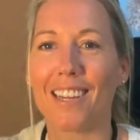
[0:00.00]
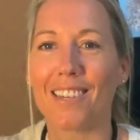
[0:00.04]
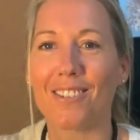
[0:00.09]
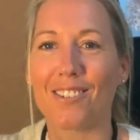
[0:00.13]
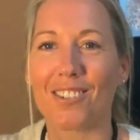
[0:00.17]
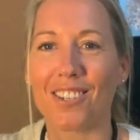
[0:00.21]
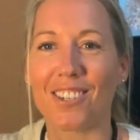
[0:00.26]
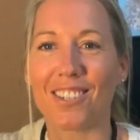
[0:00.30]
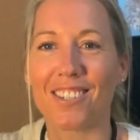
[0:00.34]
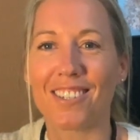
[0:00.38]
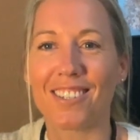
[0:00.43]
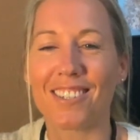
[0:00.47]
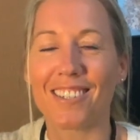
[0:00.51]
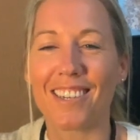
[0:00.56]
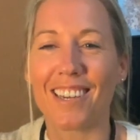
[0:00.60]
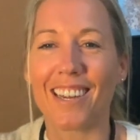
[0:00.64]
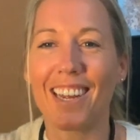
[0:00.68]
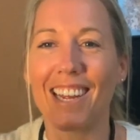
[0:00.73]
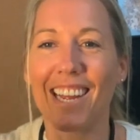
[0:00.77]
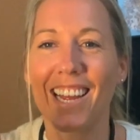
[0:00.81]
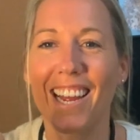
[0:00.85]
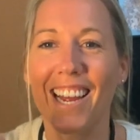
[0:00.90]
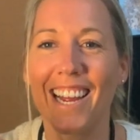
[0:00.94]
just
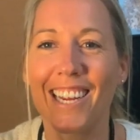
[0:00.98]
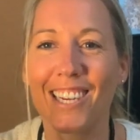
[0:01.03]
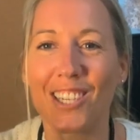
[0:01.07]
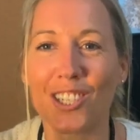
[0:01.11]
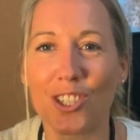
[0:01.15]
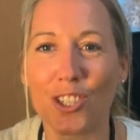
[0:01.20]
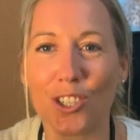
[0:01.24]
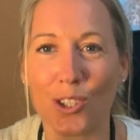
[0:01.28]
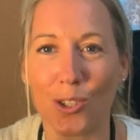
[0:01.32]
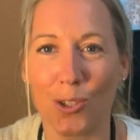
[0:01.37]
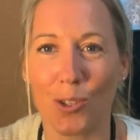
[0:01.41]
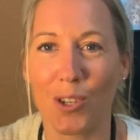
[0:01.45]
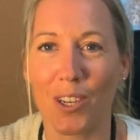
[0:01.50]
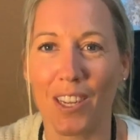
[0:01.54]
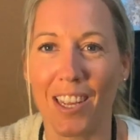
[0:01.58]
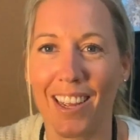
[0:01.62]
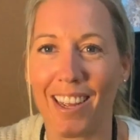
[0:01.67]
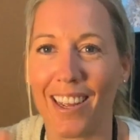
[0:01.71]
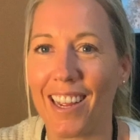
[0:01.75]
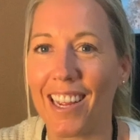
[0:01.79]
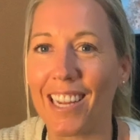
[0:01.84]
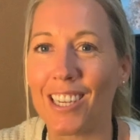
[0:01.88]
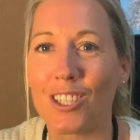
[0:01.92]
enjoy
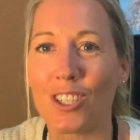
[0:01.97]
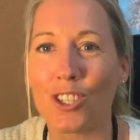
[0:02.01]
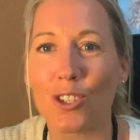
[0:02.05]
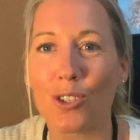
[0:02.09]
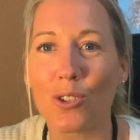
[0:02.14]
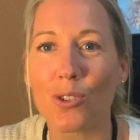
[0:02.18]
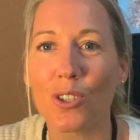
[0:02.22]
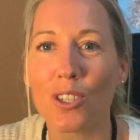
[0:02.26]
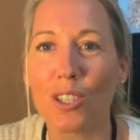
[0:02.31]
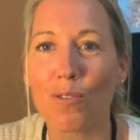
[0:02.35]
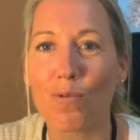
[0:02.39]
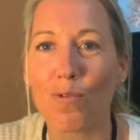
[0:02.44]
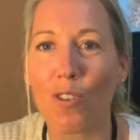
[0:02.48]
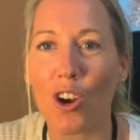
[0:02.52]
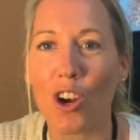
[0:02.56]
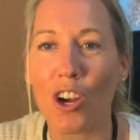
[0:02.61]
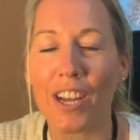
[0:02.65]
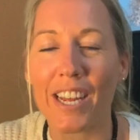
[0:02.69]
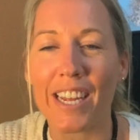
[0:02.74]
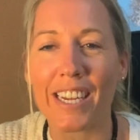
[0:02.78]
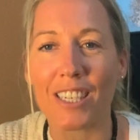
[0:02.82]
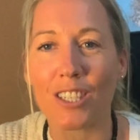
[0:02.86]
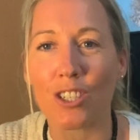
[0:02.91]
it, enjoy the
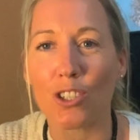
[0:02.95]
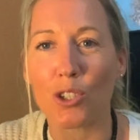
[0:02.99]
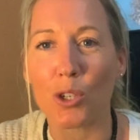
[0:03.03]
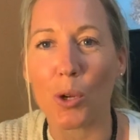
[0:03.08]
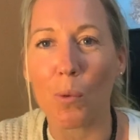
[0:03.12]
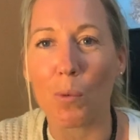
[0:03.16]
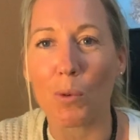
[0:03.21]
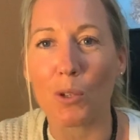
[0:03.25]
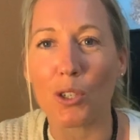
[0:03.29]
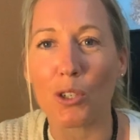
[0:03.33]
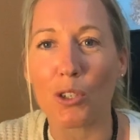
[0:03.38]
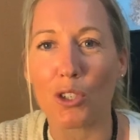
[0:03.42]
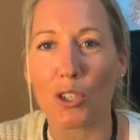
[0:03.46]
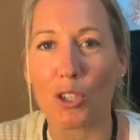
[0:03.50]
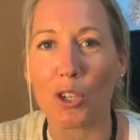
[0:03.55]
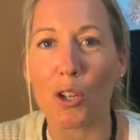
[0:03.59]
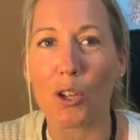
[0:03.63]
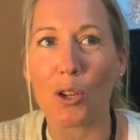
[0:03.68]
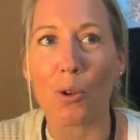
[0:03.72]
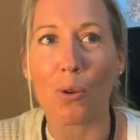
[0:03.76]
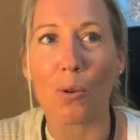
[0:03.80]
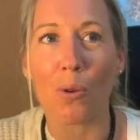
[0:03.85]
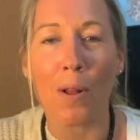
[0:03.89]
ride, enjoy what you
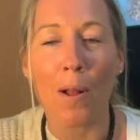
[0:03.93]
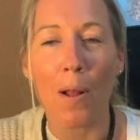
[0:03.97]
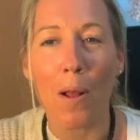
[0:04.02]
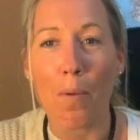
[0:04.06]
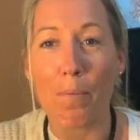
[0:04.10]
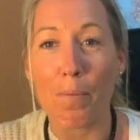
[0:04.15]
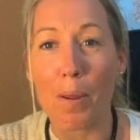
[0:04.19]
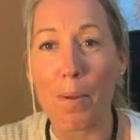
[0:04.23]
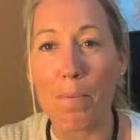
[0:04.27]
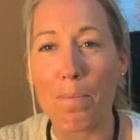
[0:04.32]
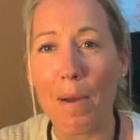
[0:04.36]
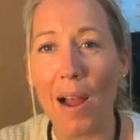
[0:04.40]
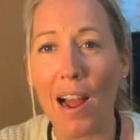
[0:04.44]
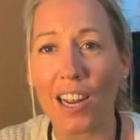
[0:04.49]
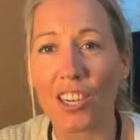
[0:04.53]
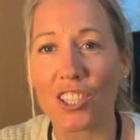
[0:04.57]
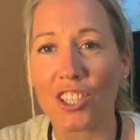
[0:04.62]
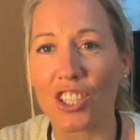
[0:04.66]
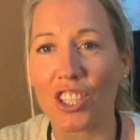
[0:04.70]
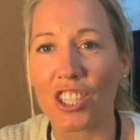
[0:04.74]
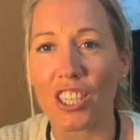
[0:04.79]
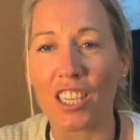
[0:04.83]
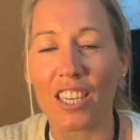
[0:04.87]
do, be
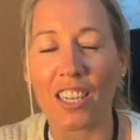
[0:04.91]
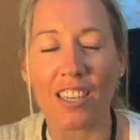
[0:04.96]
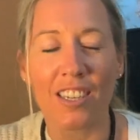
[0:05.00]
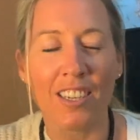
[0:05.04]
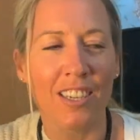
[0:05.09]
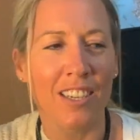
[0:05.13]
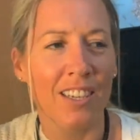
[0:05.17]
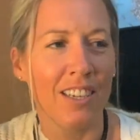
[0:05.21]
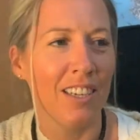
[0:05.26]
passionate,